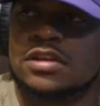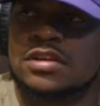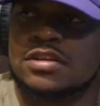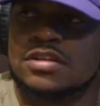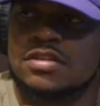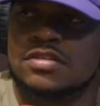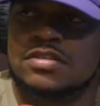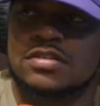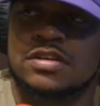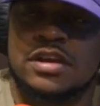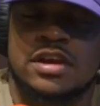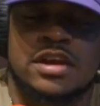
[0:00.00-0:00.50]
you
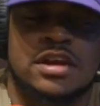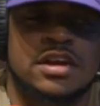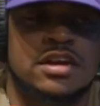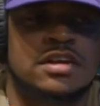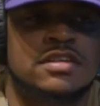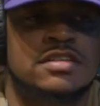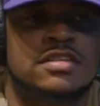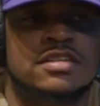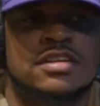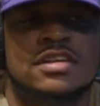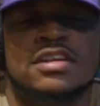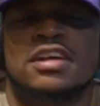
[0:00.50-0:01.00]
know what I'm saying?
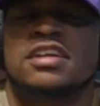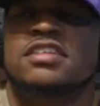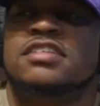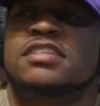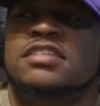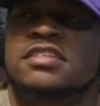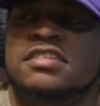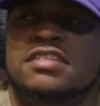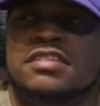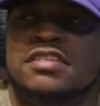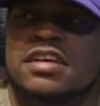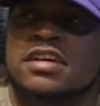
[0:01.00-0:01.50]
Because then that's
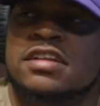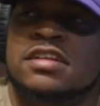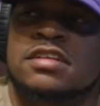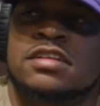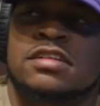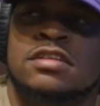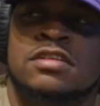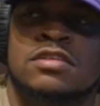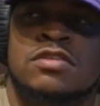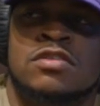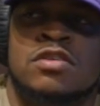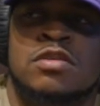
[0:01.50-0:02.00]
just
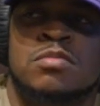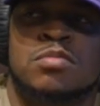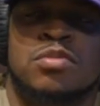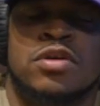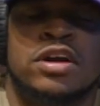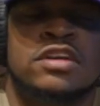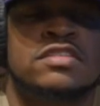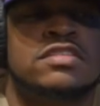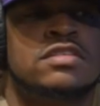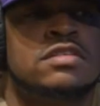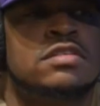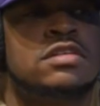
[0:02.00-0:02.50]
hella,
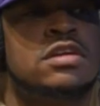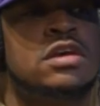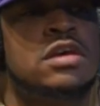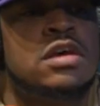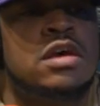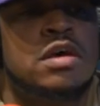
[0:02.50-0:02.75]
embracing.